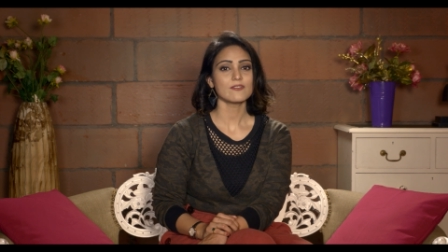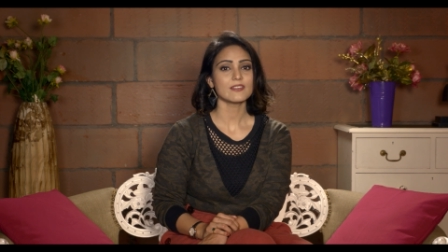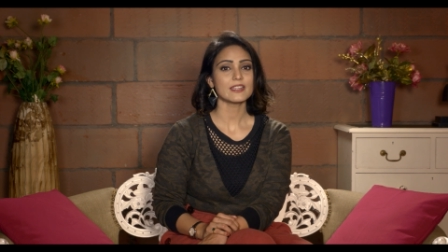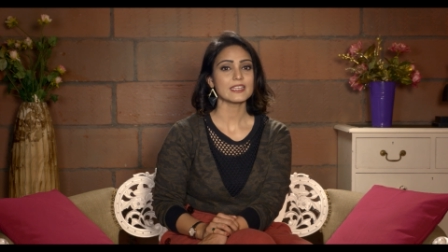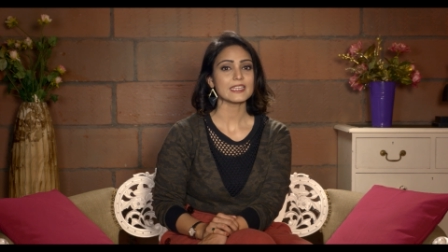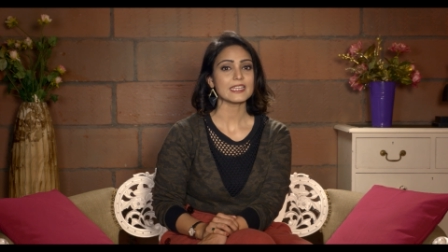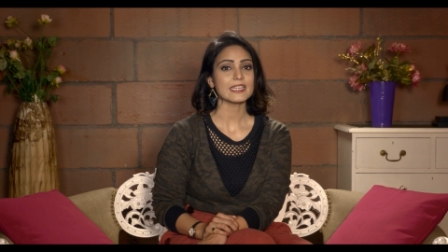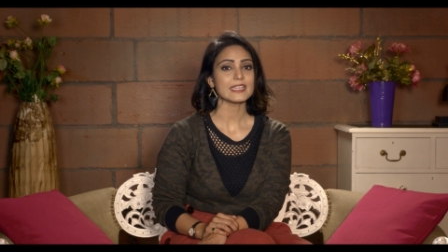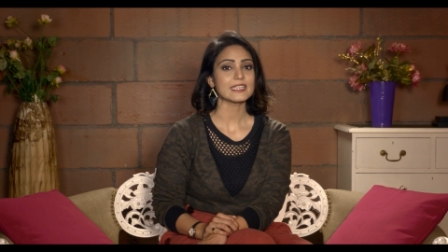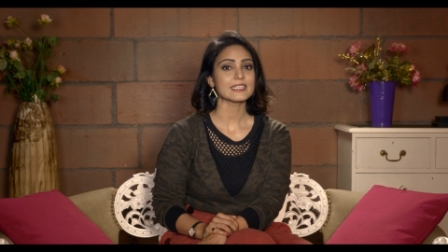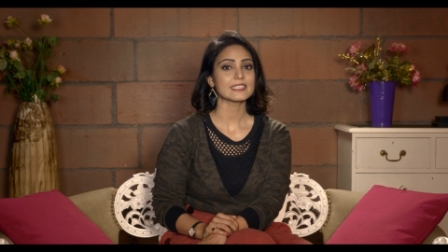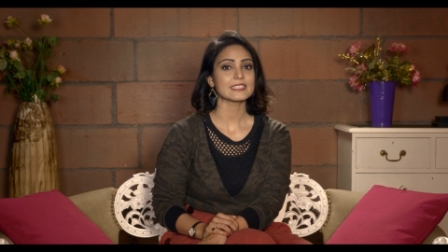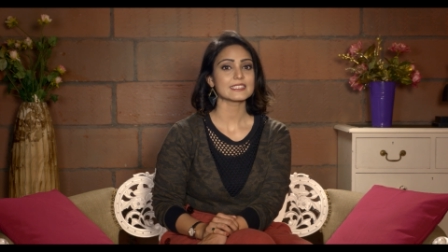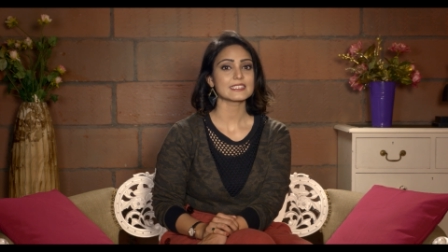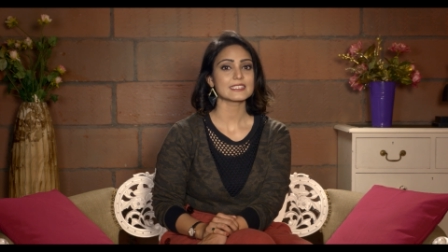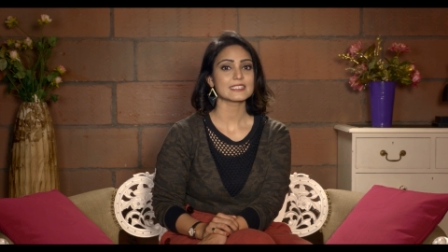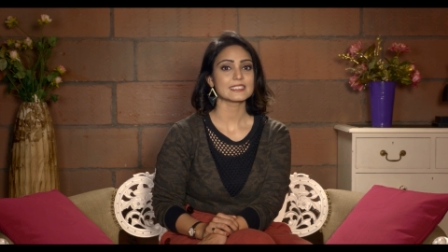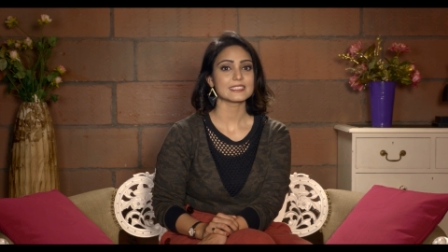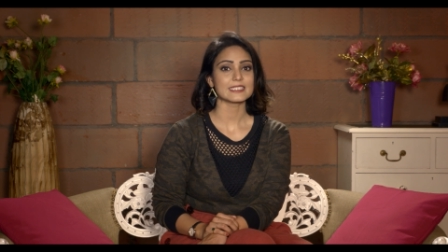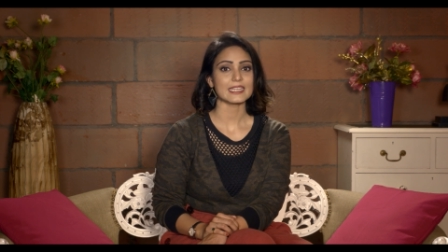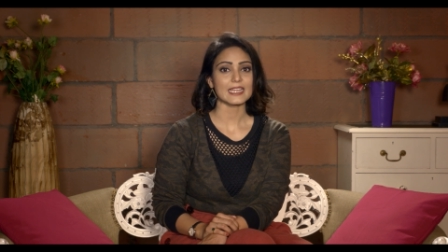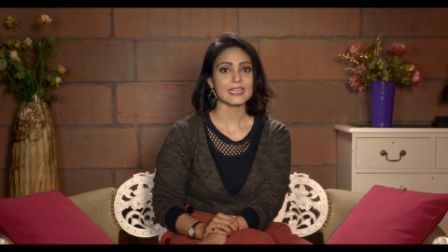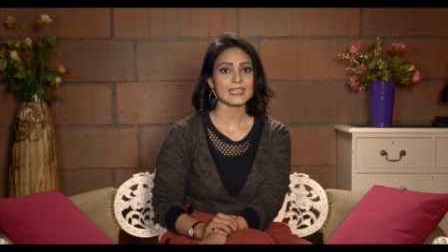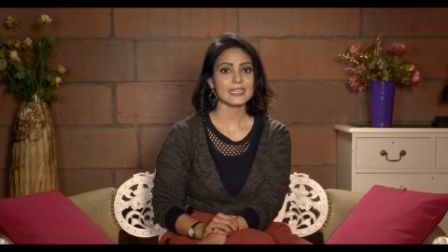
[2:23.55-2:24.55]
we need this
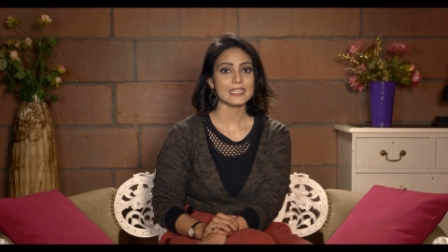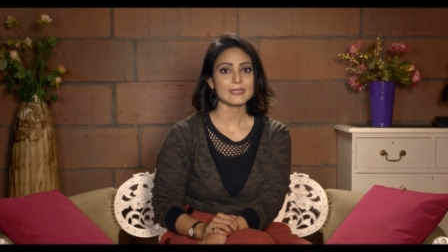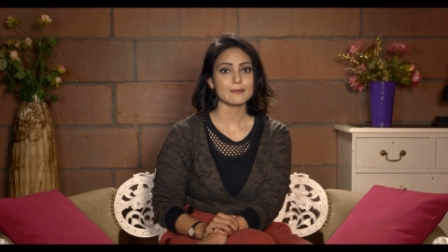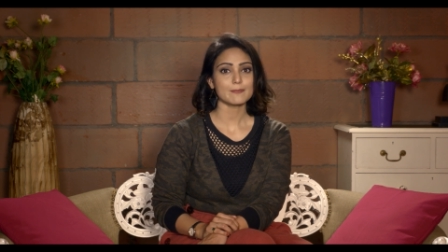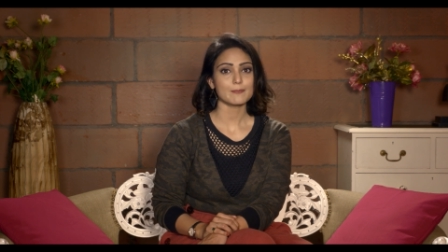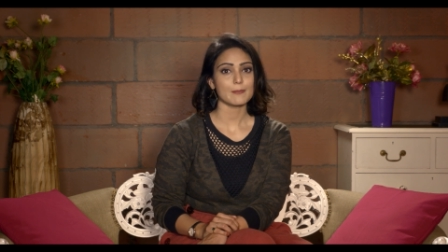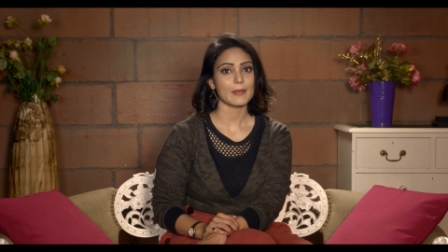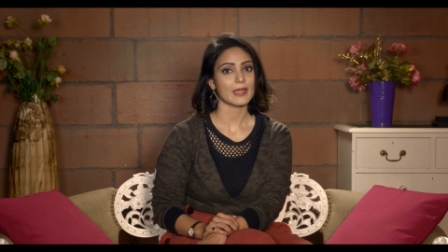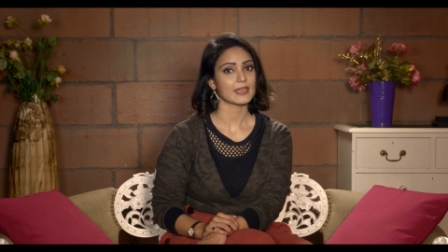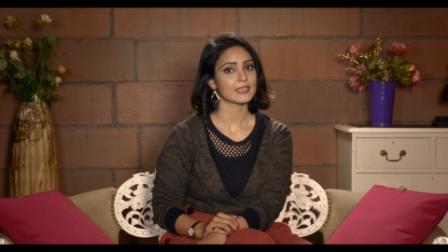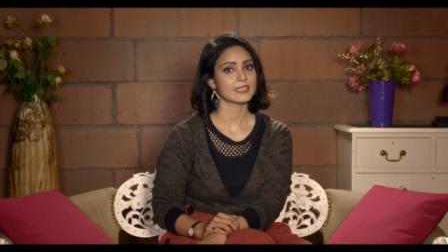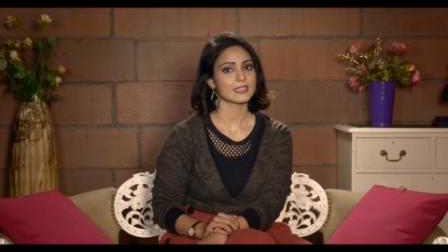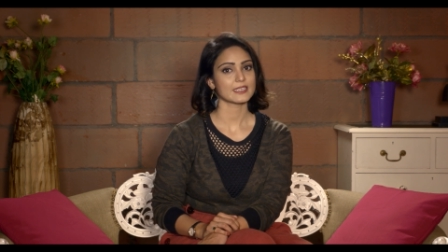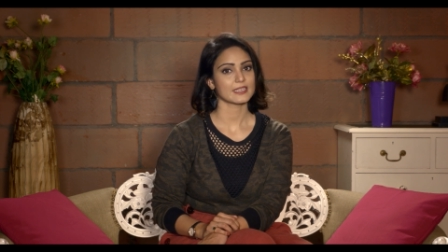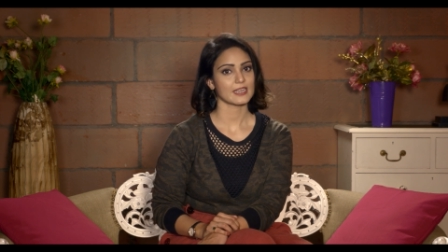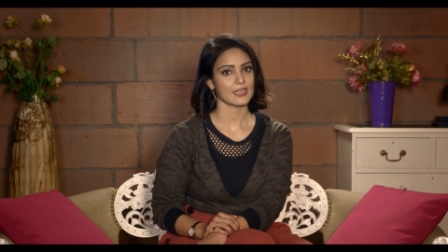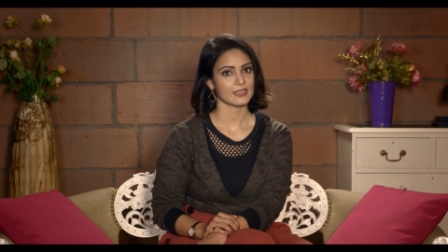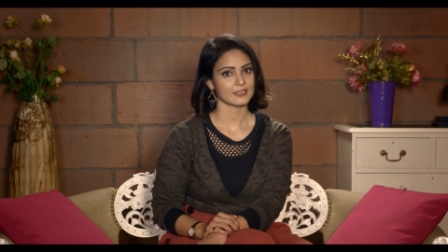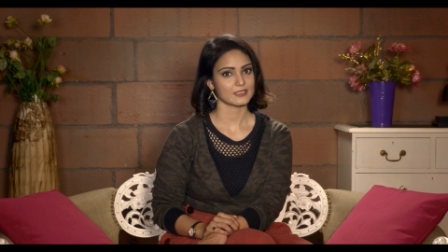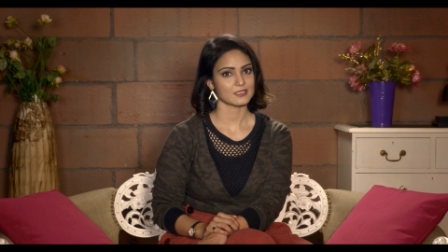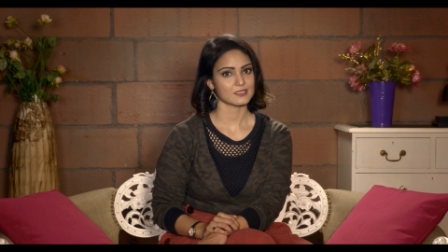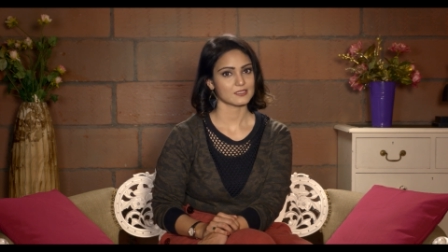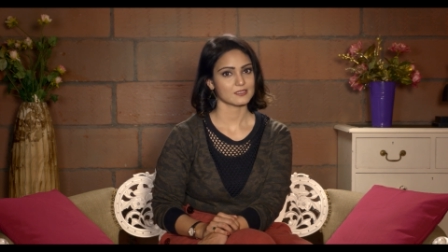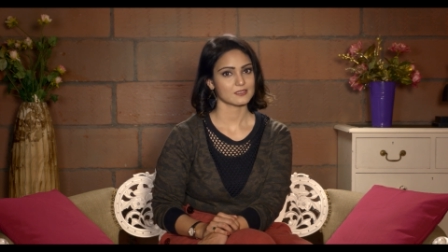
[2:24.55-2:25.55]
daily panty
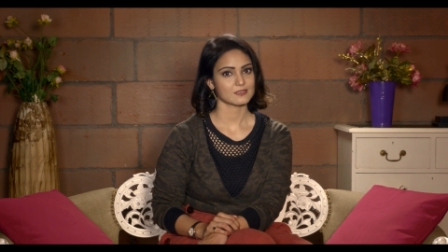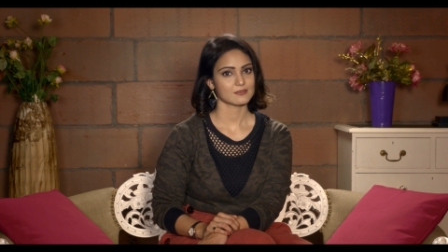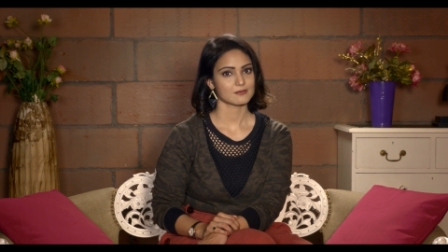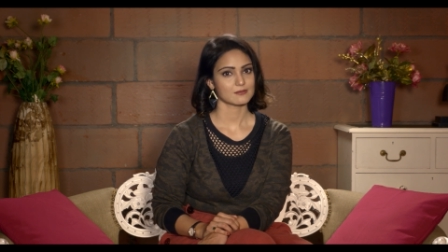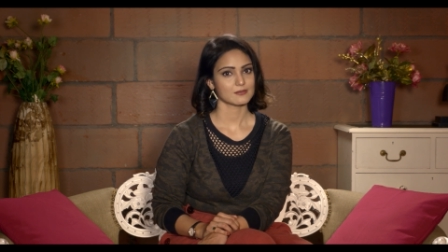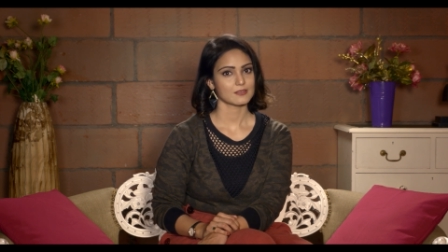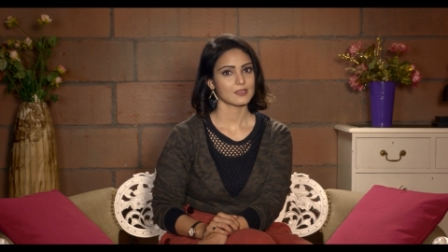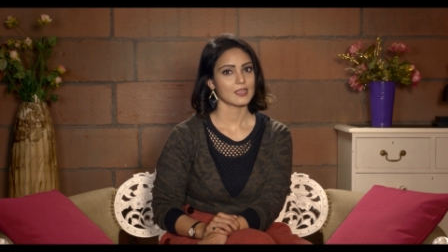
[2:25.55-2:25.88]
liners?